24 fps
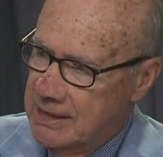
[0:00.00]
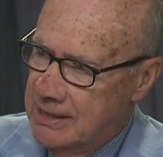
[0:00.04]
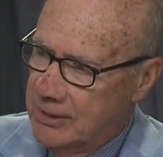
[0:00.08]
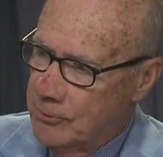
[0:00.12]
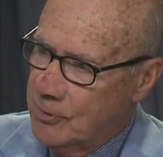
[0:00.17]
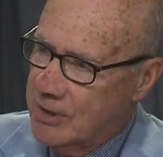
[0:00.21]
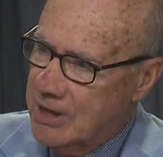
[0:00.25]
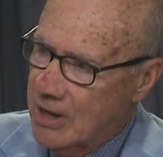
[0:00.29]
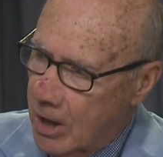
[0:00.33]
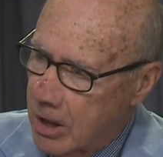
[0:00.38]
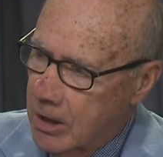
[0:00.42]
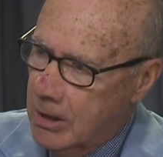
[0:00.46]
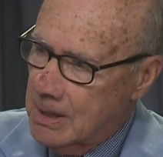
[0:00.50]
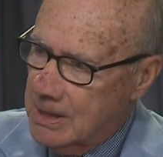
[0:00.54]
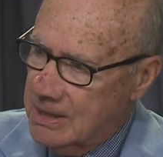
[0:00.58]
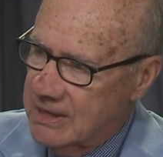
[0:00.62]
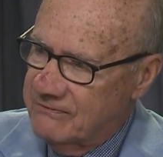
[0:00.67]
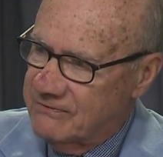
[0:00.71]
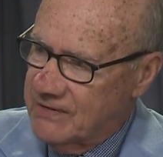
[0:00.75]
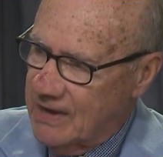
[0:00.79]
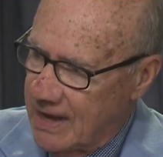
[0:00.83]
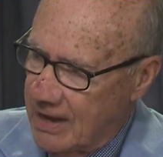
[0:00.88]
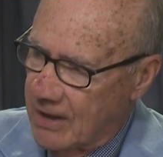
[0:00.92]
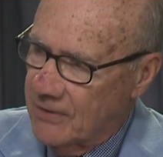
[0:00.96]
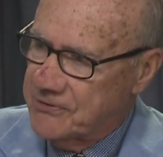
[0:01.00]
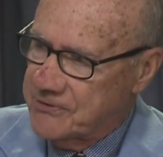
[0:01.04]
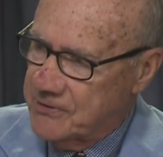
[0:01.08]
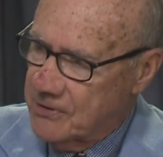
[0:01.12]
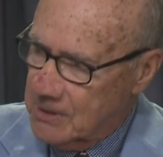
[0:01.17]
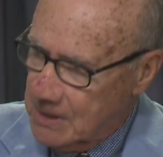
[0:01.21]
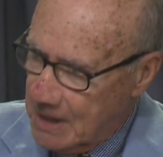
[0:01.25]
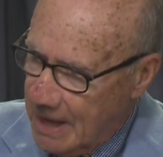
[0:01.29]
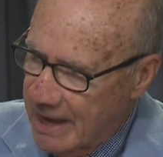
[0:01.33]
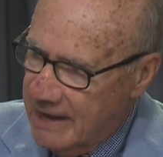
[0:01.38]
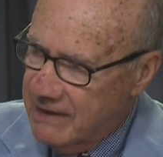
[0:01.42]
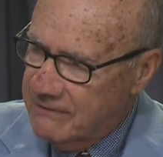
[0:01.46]
We all live a healthier
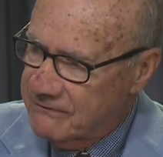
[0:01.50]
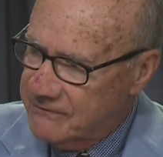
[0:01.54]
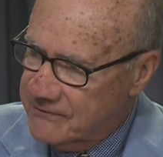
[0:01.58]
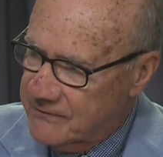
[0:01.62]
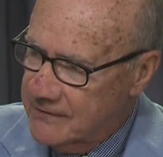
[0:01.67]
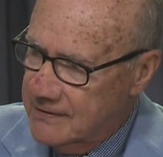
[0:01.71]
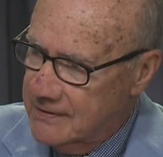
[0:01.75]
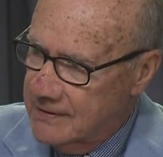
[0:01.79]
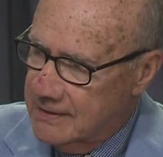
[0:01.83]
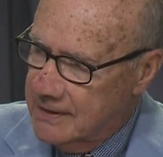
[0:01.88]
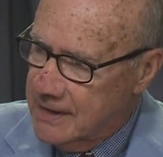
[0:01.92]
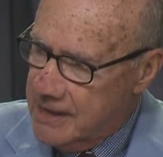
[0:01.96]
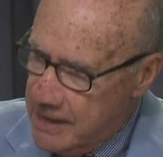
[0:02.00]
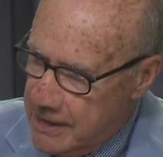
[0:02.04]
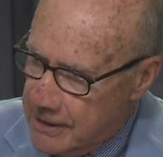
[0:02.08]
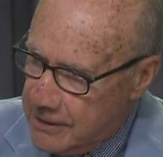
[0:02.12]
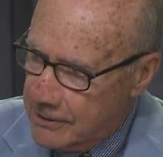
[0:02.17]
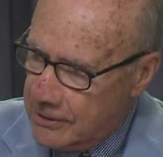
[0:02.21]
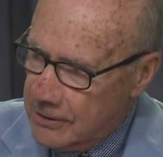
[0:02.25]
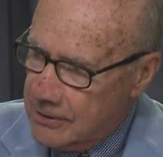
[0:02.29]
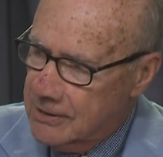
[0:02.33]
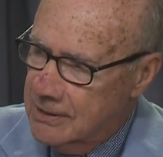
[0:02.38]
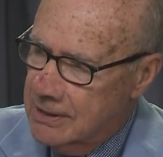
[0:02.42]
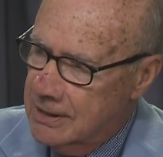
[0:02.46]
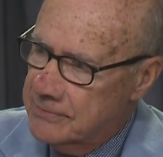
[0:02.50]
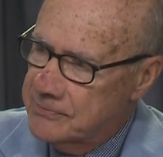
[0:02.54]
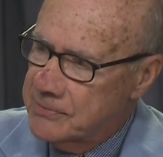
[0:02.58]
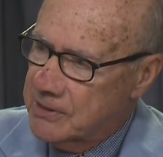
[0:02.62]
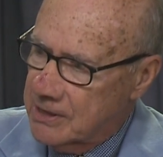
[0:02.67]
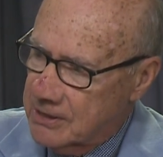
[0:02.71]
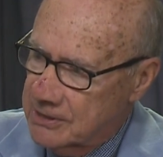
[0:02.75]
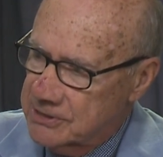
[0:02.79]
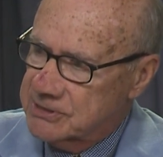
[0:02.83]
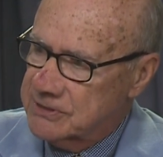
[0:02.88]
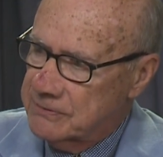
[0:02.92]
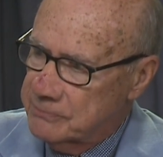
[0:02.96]
life here
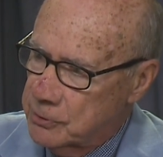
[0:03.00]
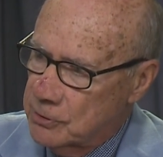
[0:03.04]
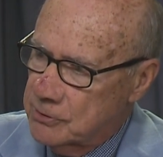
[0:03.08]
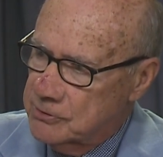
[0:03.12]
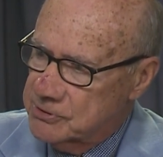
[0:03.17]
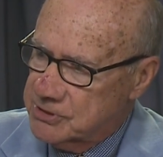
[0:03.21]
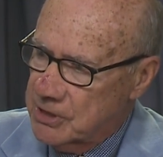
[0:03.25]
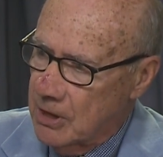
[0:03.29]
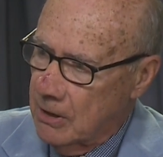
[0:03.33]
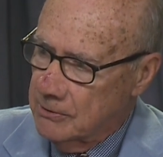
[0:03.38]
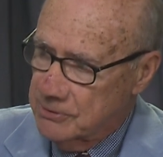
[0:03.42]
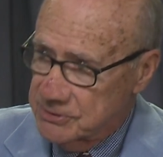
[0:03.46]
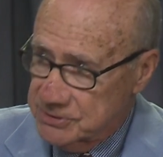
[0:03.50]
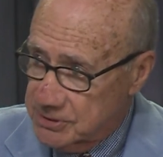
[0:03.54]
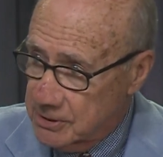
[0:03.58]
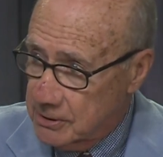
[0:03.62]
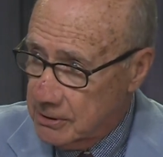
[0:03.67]
because of Blue Zones,